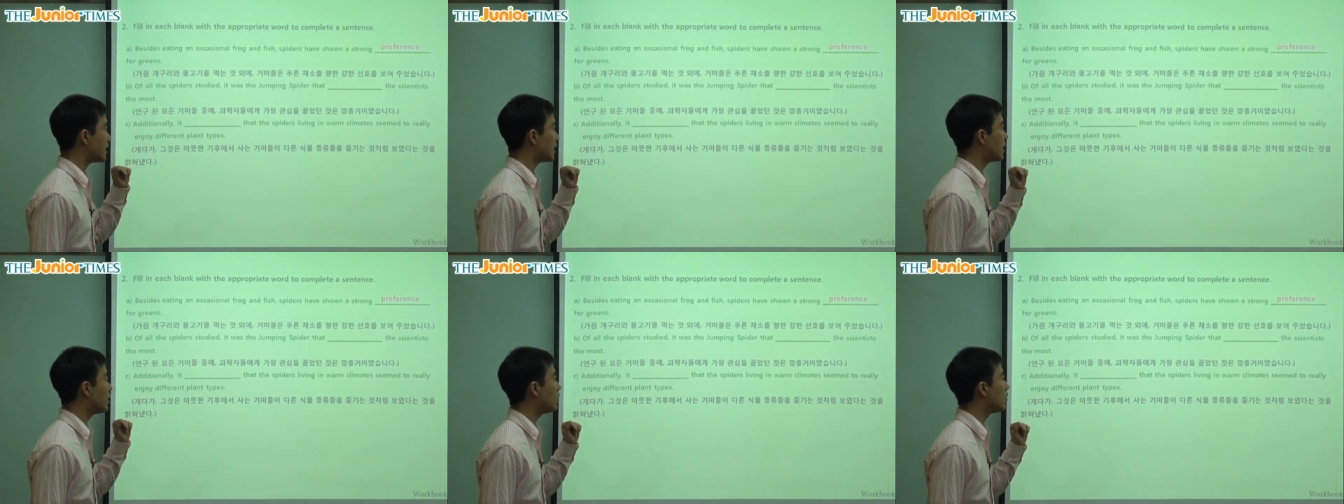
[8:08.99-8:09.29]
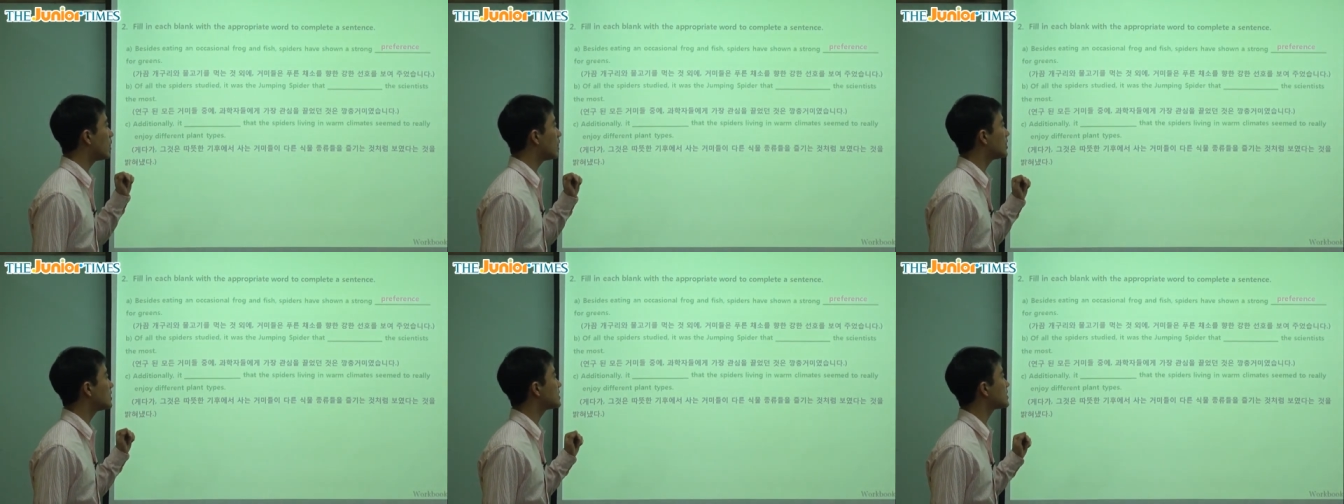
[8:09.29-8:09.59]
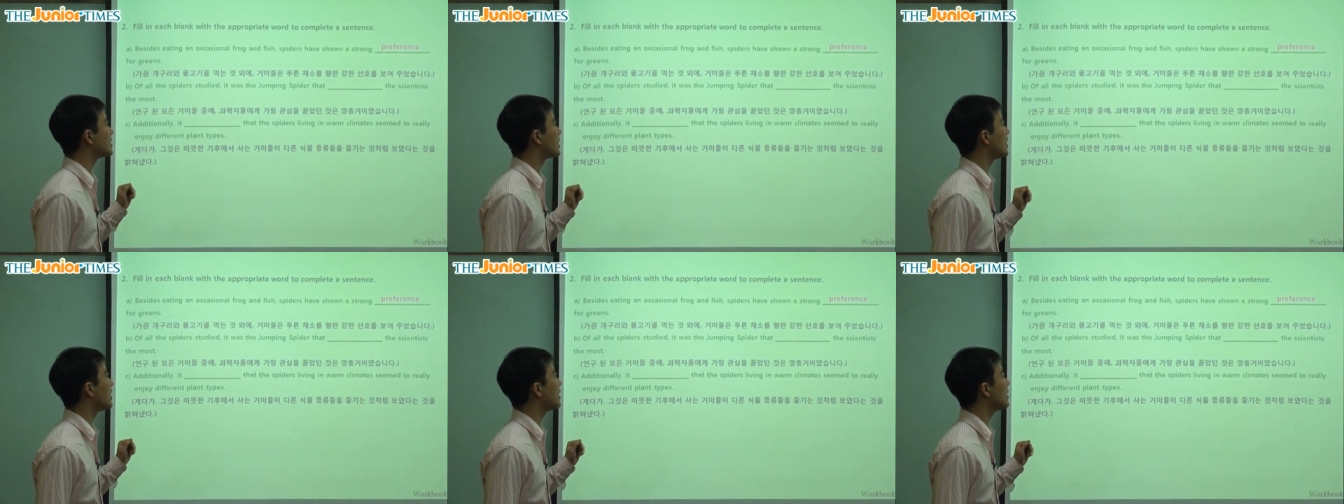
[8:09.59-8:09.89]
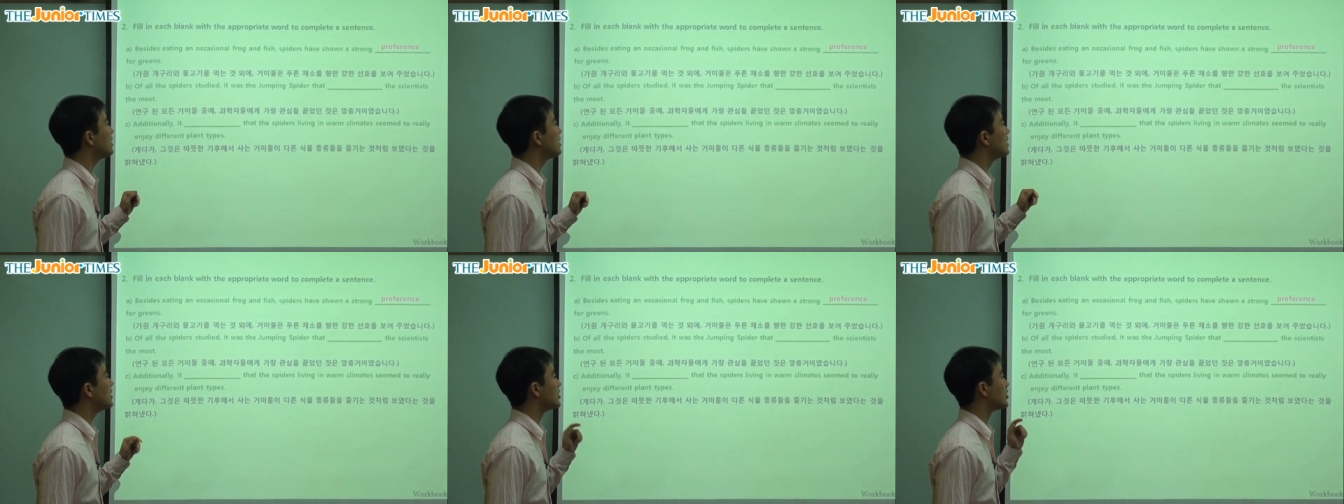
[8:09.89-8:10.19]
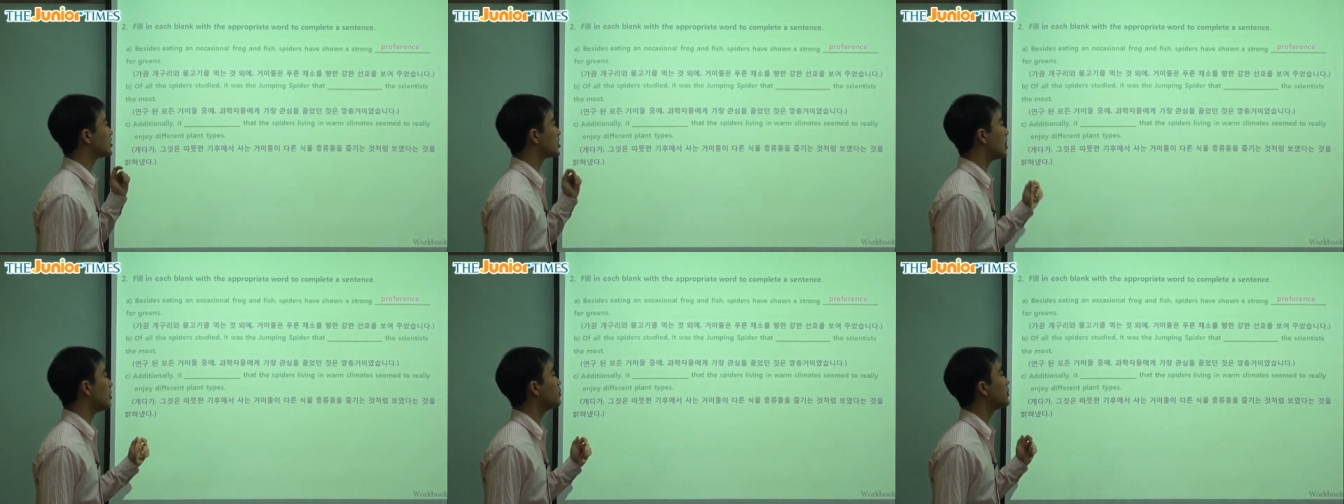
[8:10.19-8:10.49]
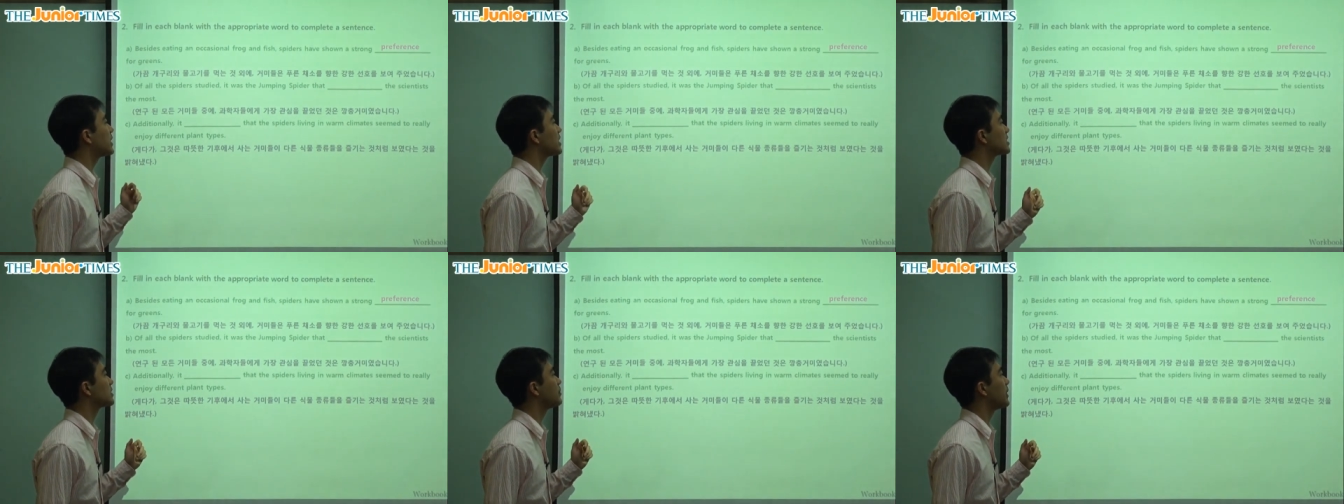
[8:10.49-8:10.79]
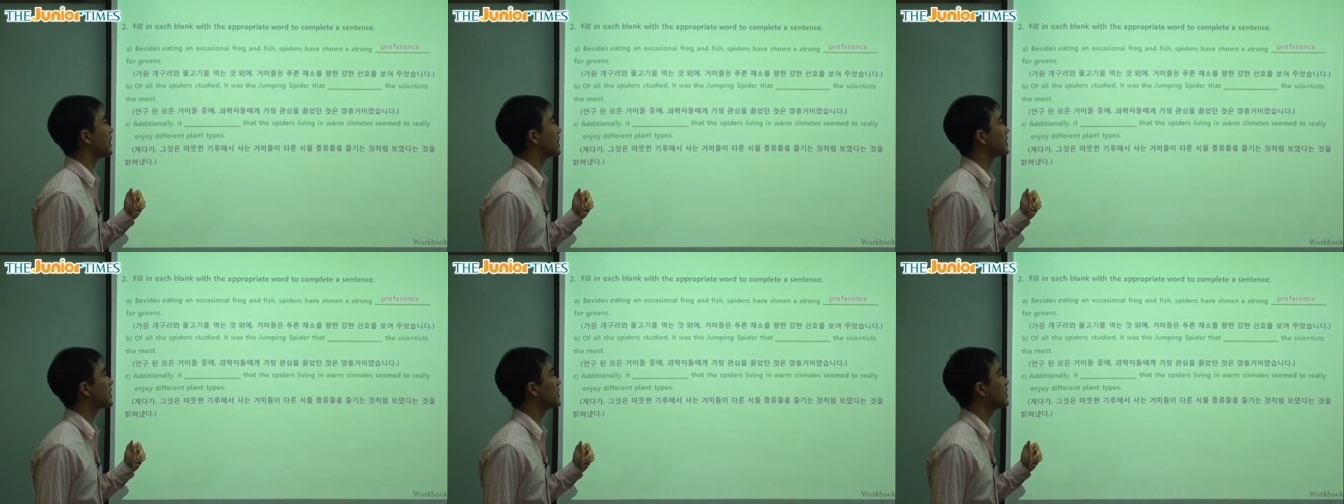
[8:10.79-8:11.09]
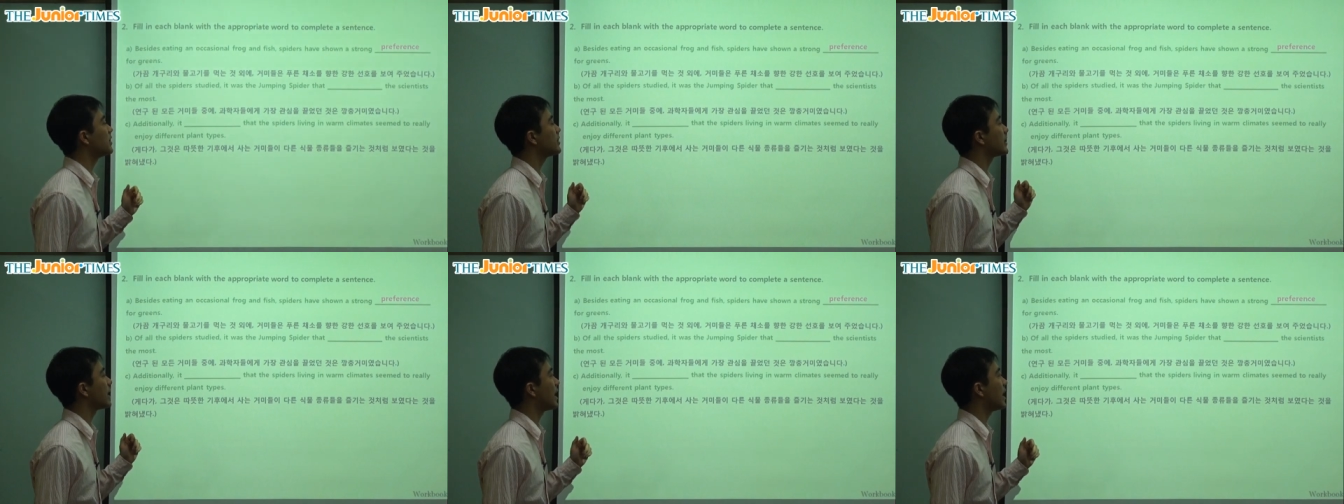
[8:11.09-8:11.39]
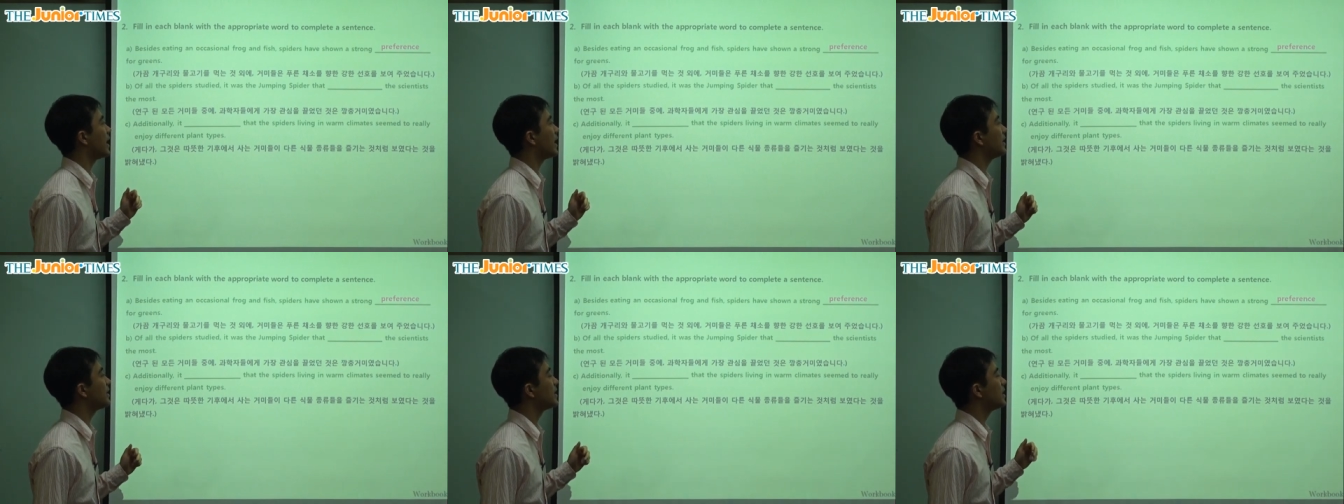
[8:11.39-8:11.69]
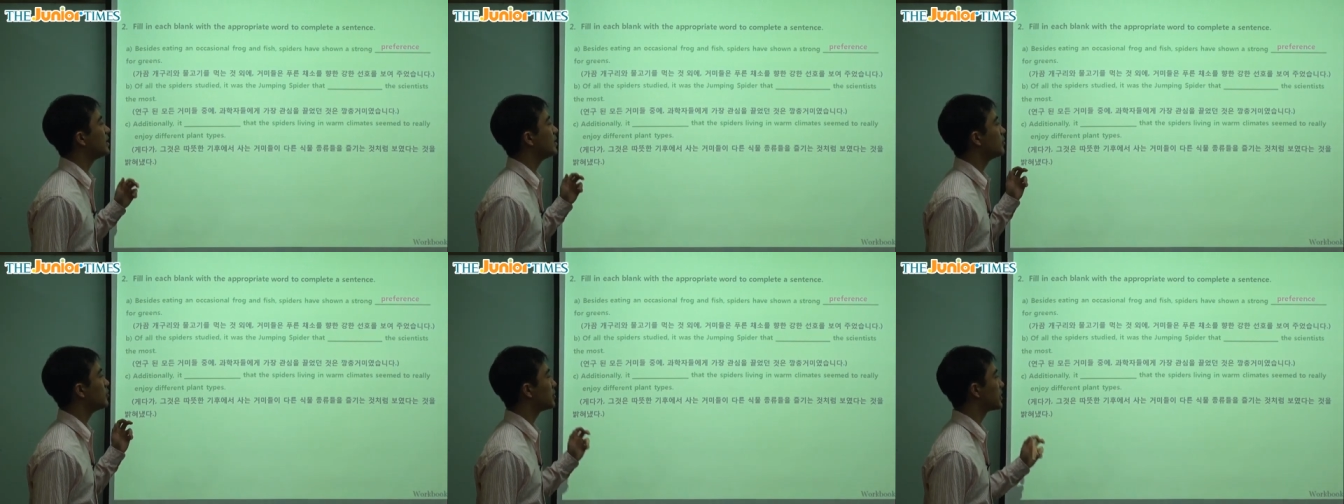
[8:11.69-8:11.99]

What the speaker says: it was the jumping spider that